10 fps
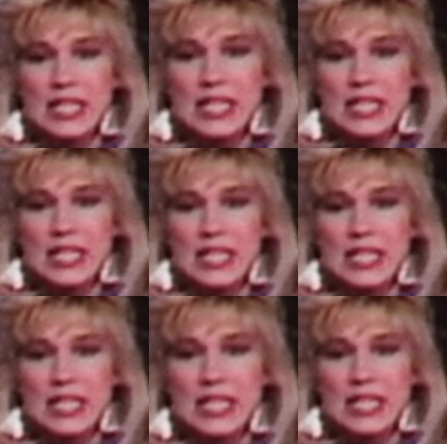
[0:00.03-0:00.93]

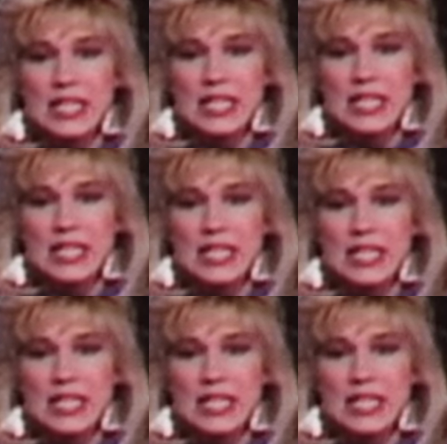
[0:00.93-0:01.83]

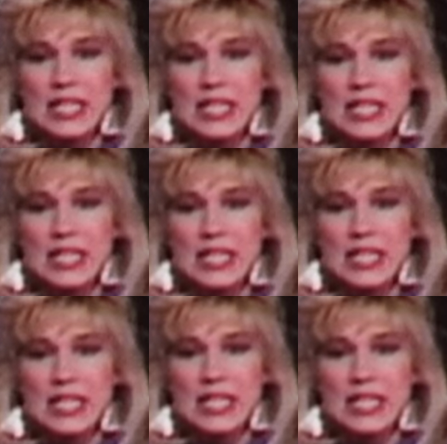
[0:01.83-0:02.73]

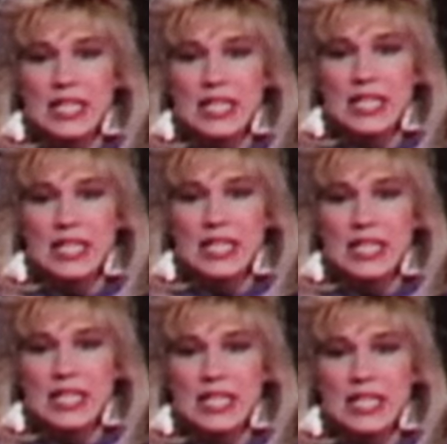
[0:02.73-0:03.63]

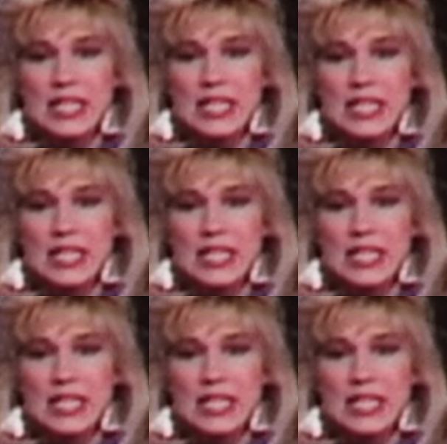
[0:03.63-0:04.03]
No words are spoken by the person on screen.